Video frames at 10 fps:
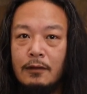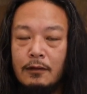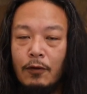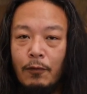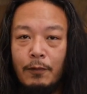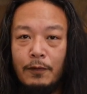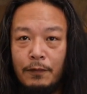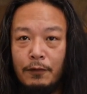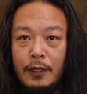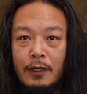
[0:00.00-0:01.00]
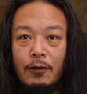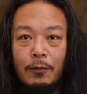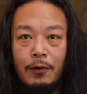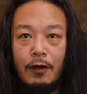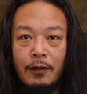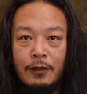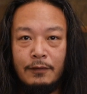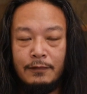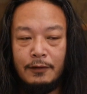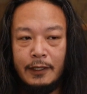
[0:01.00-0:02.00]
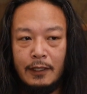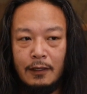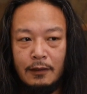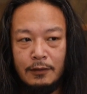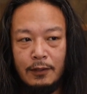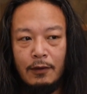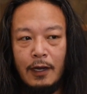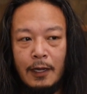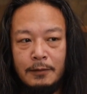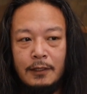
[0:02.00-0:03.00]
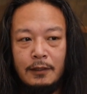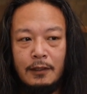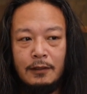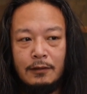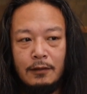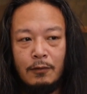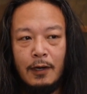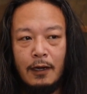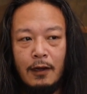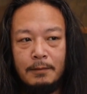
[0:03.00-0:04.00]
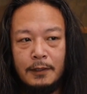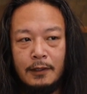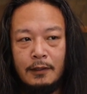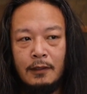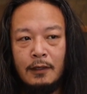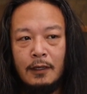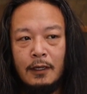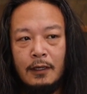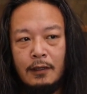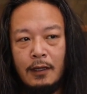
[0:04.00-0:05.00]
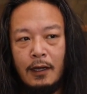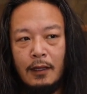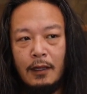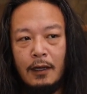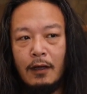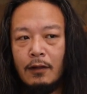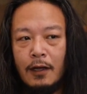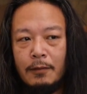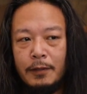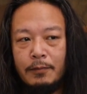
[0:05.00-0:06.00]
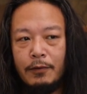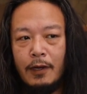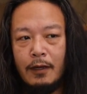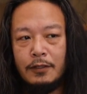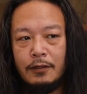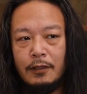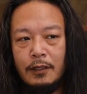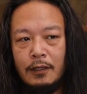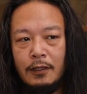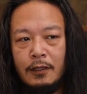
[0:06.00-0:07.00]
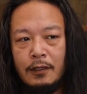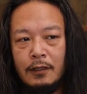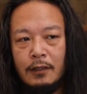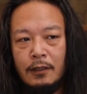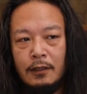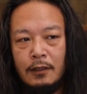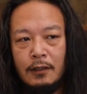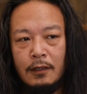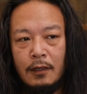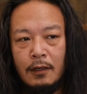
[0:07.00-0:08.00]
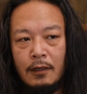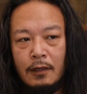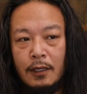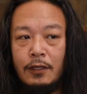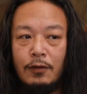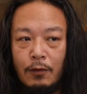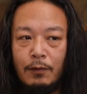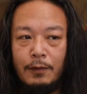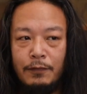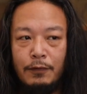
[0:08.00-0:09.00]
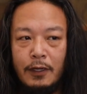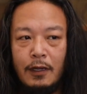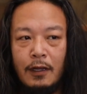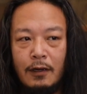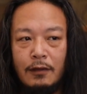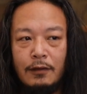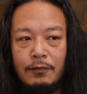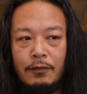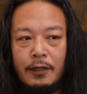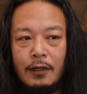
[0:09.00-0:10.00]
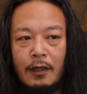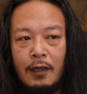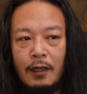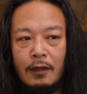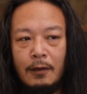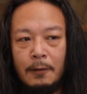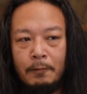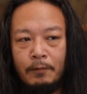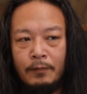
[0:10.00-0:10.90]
over flick or under flick. So I've seen this quite often, that like a lot of people actually either over flick and under flick, and